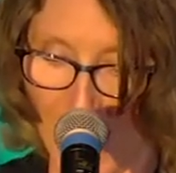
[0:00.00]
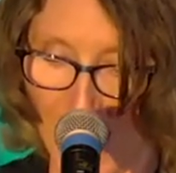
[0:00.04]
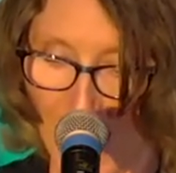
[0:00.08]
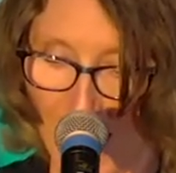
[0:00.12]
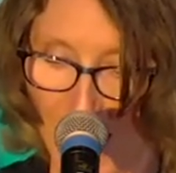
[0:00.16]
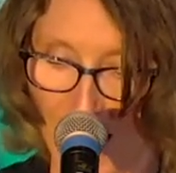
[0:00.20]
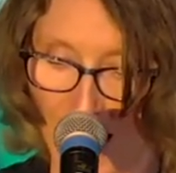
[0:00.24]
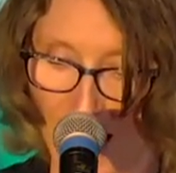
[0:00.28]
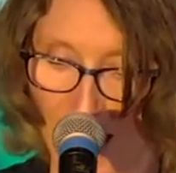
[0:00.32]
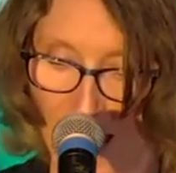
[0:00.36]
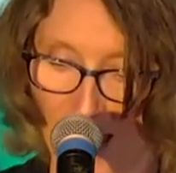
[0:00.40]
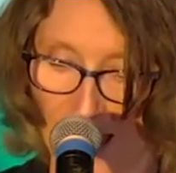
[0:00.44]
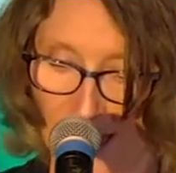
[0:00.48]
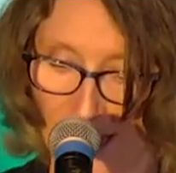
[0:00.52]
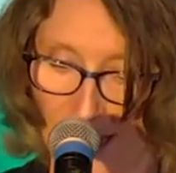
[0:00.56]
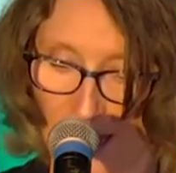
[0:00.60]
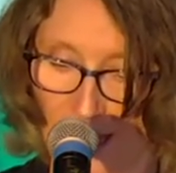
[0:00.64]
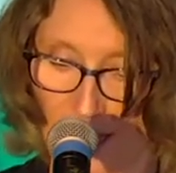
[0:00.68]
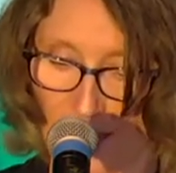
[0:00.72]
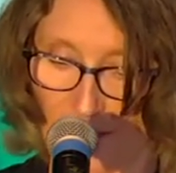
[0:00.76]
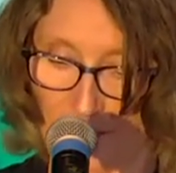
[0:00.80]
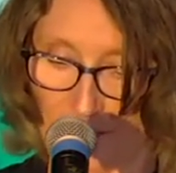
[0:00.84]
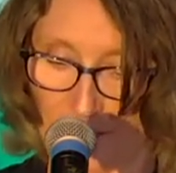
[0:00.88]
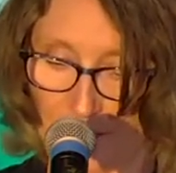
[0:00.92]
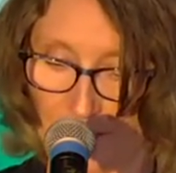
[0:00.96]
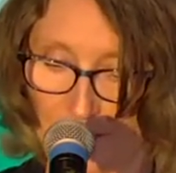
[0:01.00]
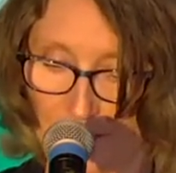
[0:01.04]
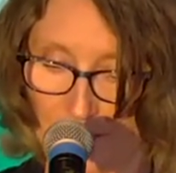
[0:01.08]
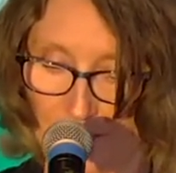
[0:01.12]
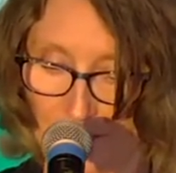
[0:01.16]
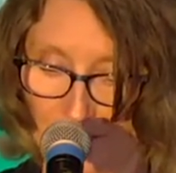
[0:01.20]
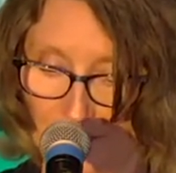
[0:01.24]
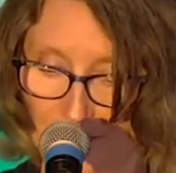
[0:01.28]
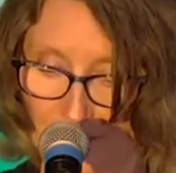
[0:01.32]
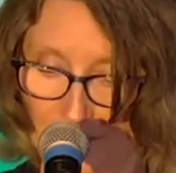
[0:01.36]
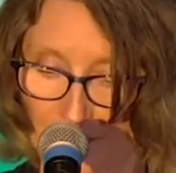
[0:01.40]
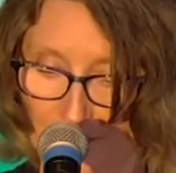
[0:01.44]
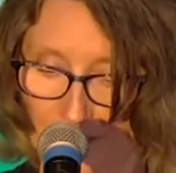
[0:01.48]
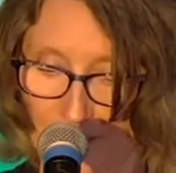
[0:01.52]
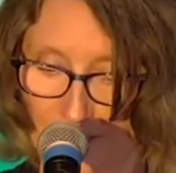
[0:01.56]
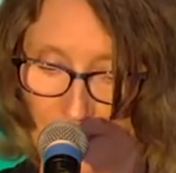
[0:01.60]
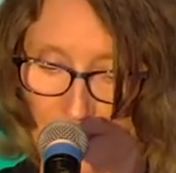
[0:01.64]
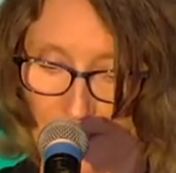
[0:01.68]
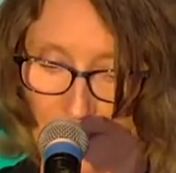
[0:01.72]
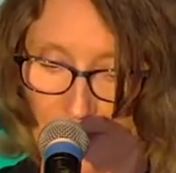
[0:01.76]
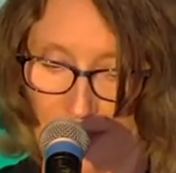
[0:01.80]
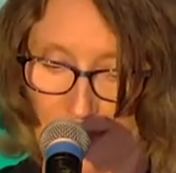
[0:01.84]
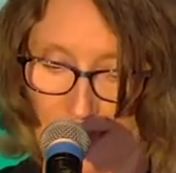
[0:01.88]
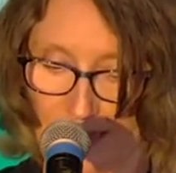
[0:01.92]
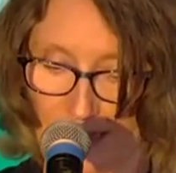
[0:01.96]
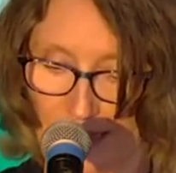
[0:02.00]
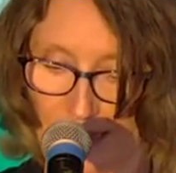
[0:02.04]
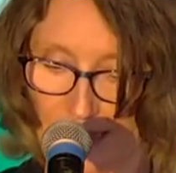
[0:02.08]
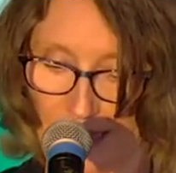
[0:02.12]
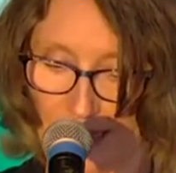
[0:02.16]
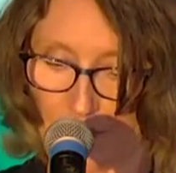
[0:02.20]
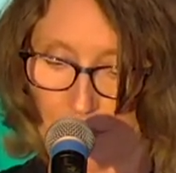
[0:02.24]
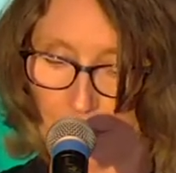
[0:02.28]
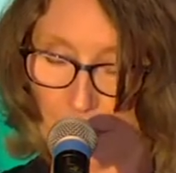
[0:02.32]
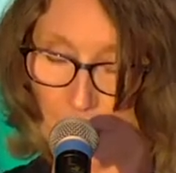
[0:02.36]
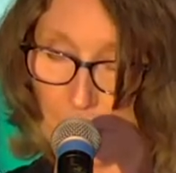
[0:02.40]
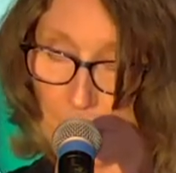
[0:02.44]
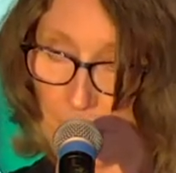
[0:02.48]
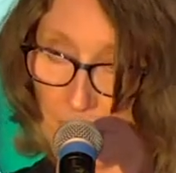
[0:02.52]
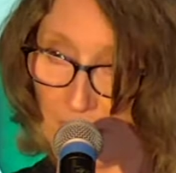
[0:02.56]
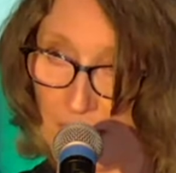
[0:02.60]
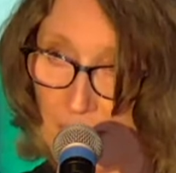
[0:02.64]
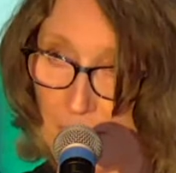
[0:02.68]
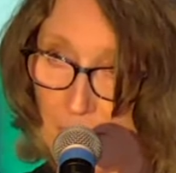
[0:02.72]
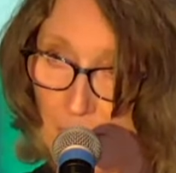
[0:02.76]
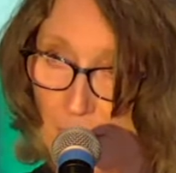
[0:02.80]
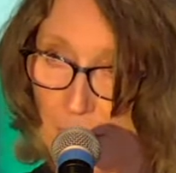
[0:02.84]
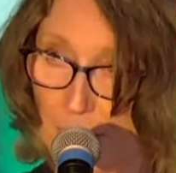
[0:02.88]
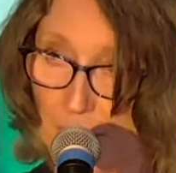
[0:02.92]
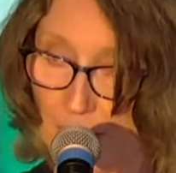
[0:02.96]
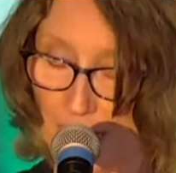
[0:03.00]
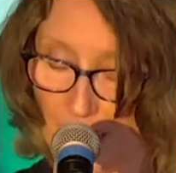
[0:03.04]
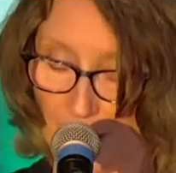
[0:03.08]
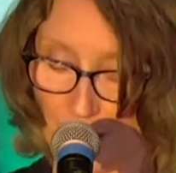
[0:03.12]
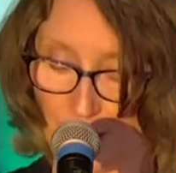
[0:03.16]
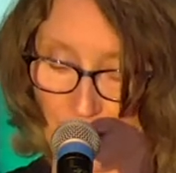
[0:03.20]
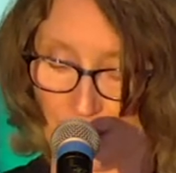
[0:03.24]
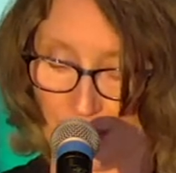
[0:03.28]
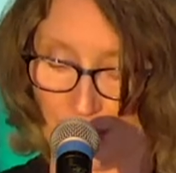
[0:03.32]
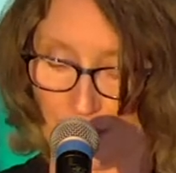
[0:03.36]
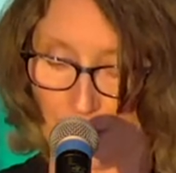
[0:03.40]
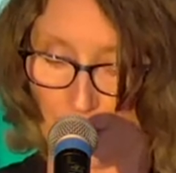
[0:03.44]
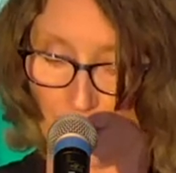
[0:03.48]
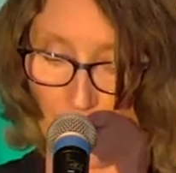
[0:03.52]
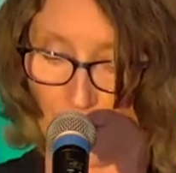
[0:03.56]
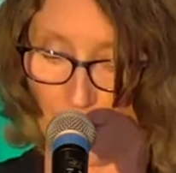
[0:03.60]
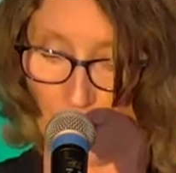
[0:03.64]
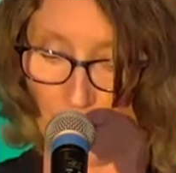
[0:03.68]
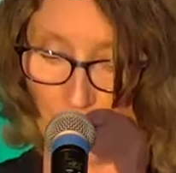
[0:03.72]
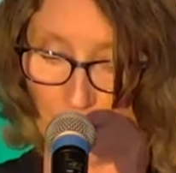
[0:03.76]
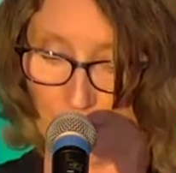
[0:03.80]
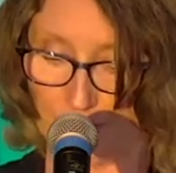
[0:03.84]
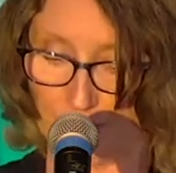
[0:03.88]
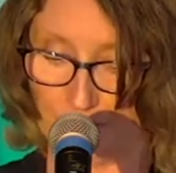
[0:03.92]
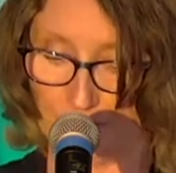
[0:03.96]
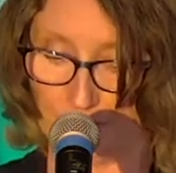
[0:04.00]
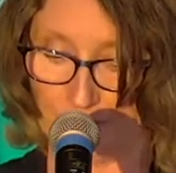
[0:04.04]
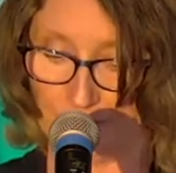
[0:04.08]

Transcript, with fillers: I um, completed my PhD program,